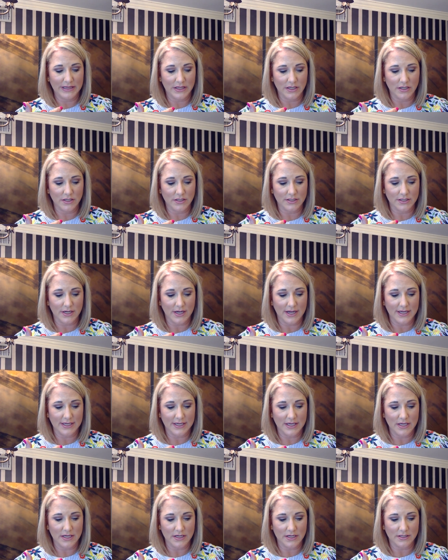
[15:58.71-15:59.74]
There's, I
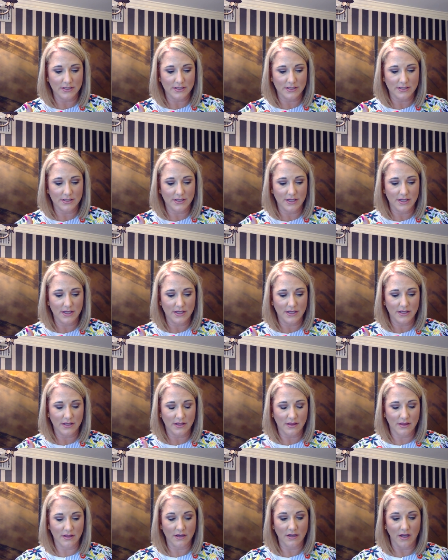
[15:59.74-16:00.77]
can't see
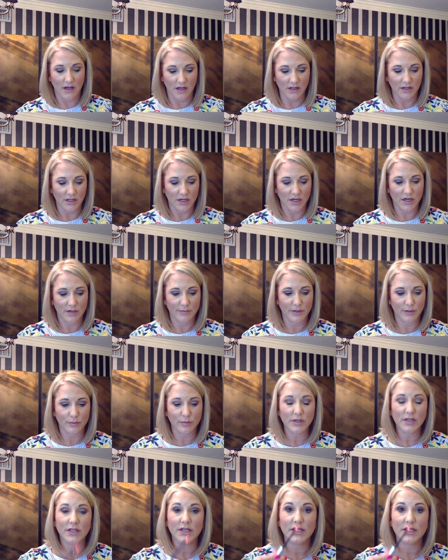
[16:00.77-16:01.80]
the color, but
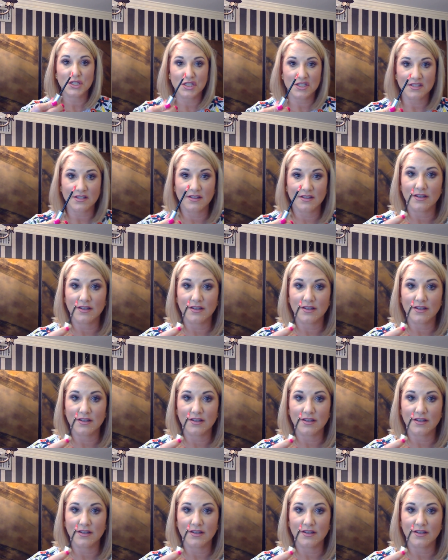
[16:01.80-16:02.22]
really it's just